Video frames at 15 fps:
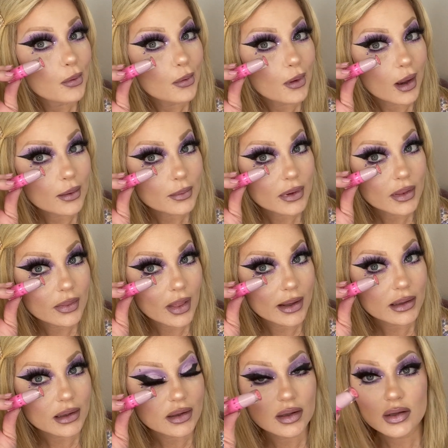I really
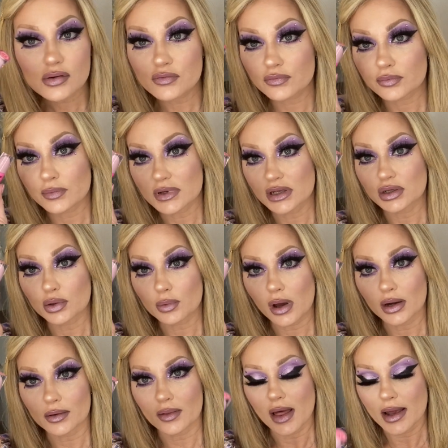like it in your
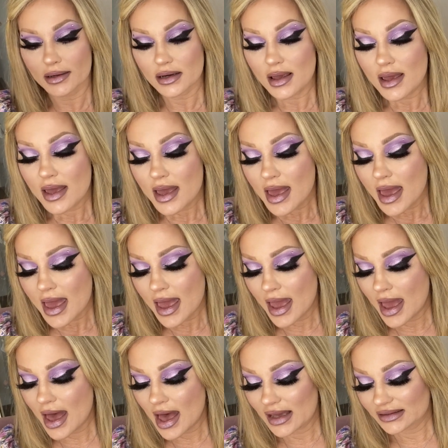waterline.
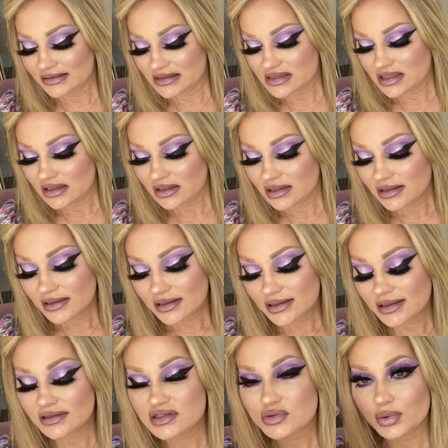And
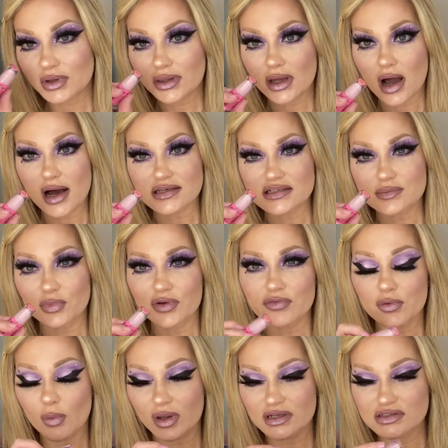it's really awesome if
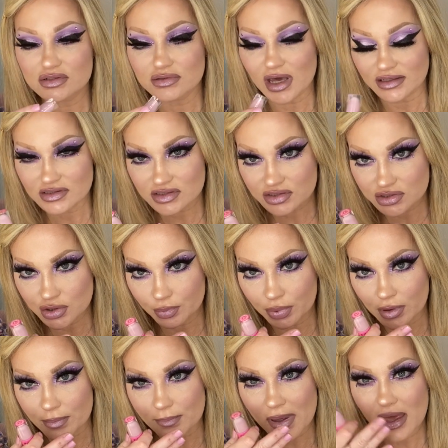you want to do that
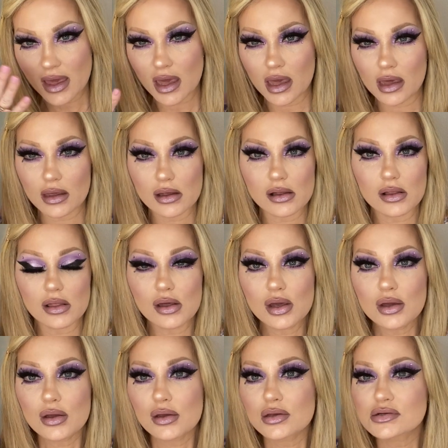super pale
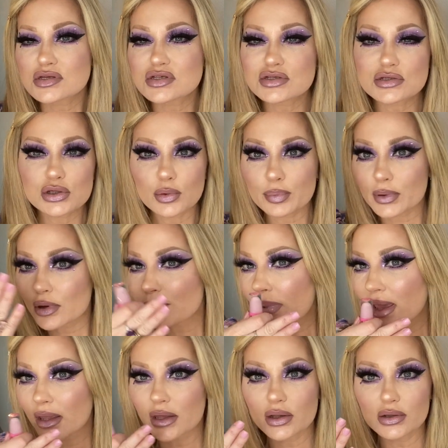
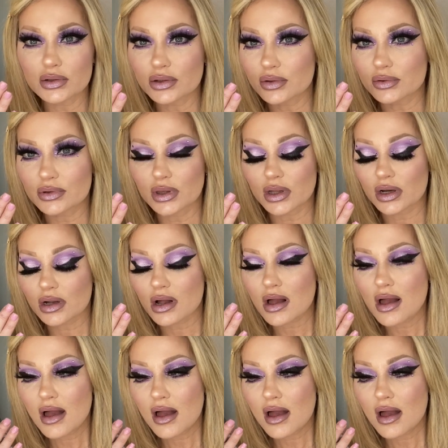nude look.